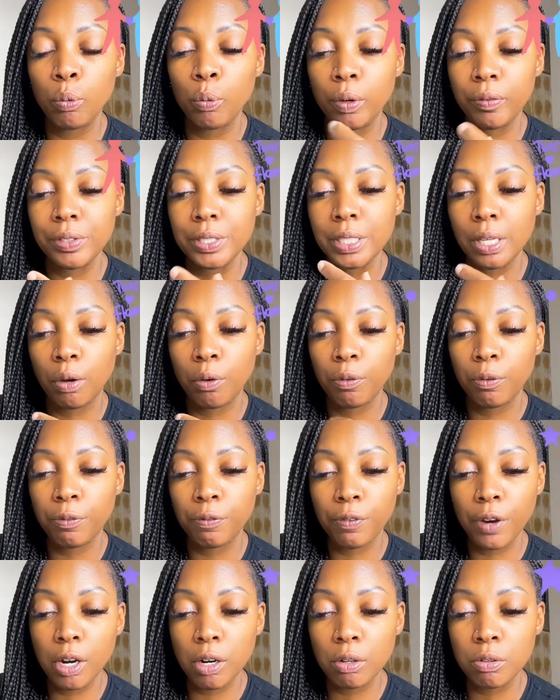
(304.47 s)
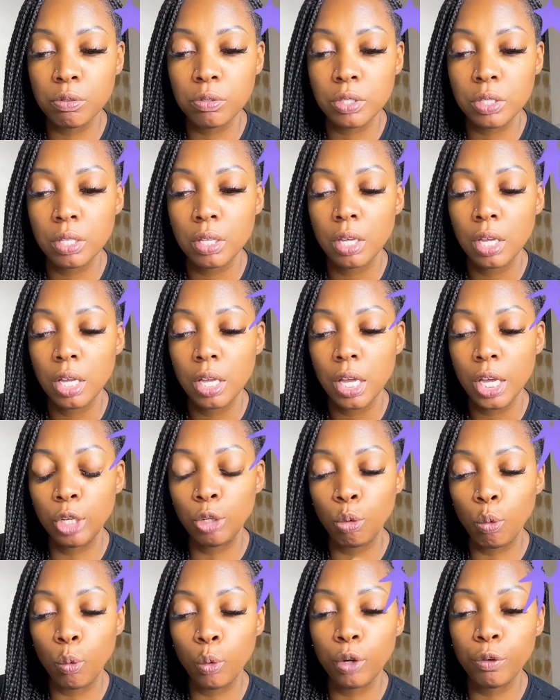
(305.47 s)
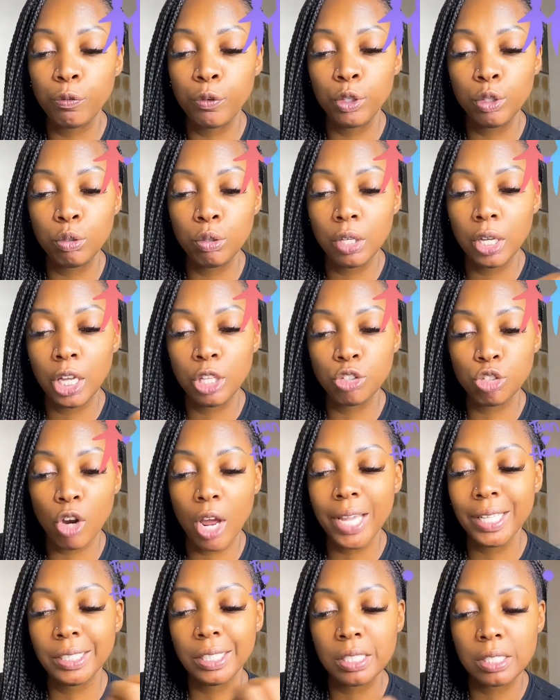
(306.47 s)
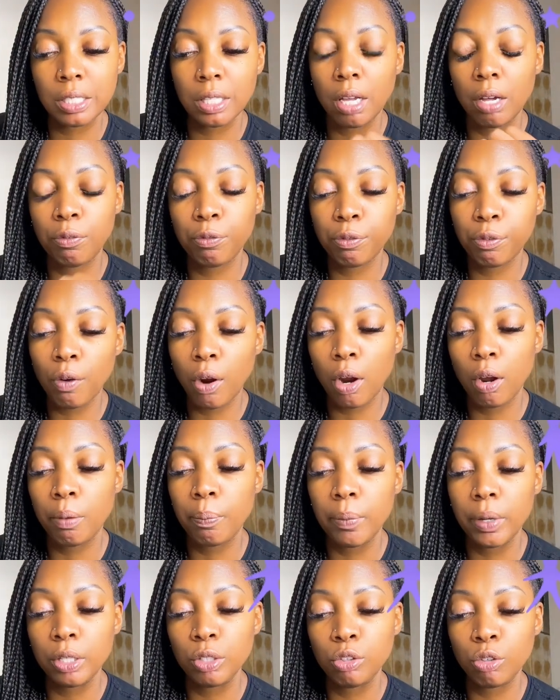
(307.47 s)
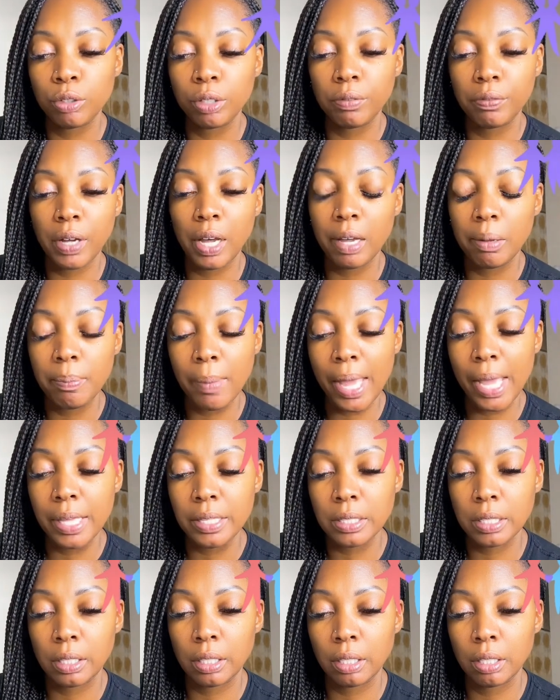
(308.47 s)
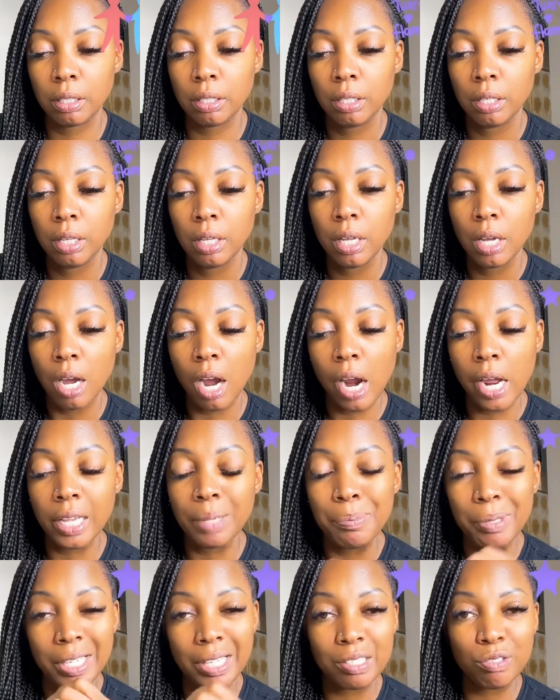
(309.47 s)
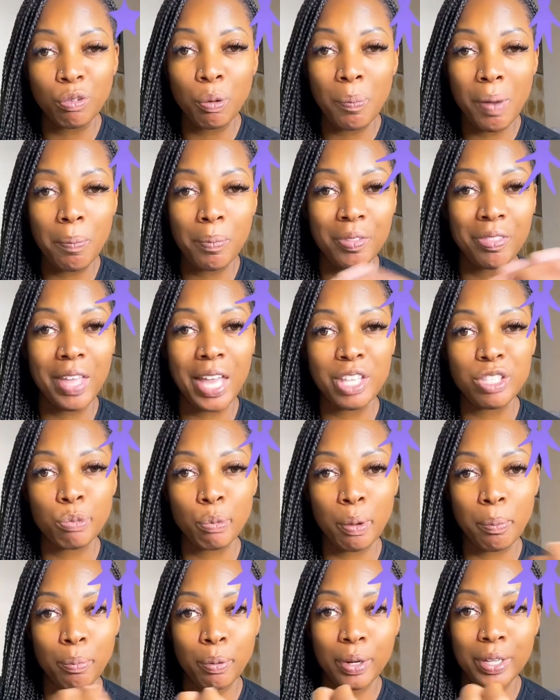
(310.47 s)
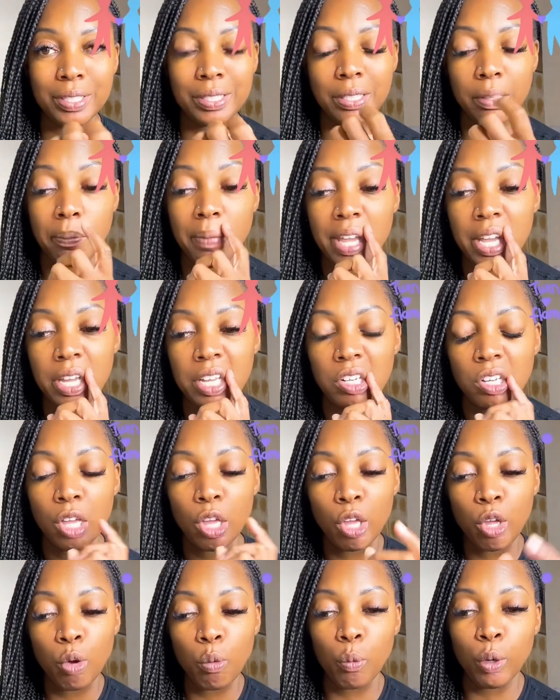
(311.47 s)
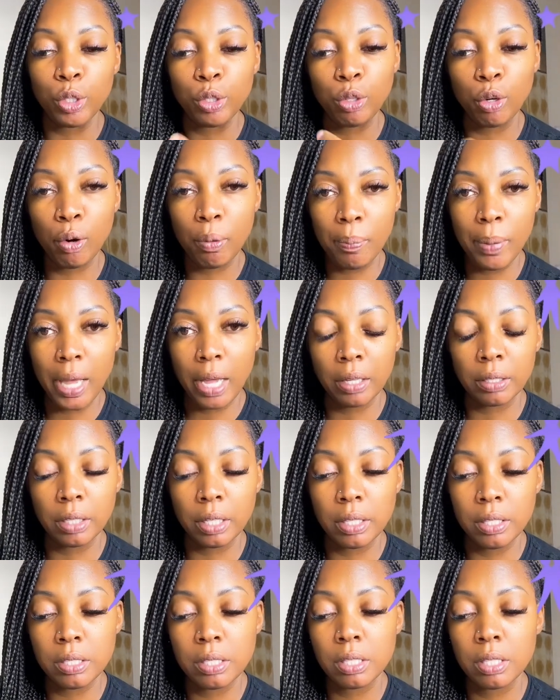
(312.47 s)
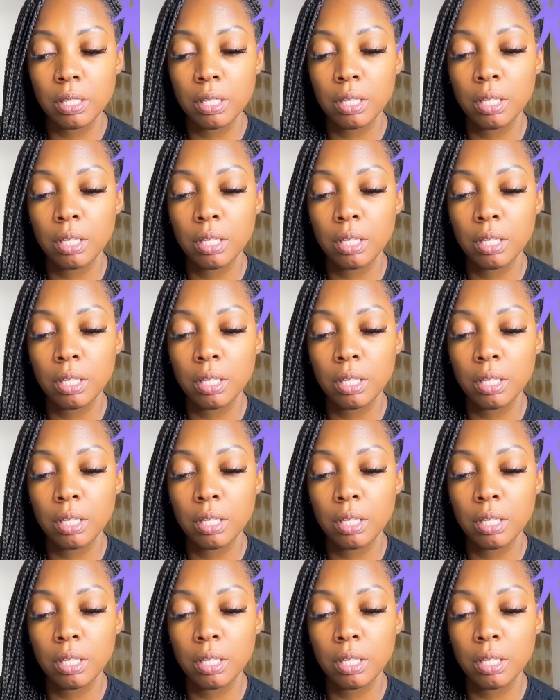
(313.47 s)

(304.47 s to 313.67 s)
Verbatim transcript: with self first in order for you to attract this love from your divine masculine. All right, because remember, that's what brings them in. When you're balanced,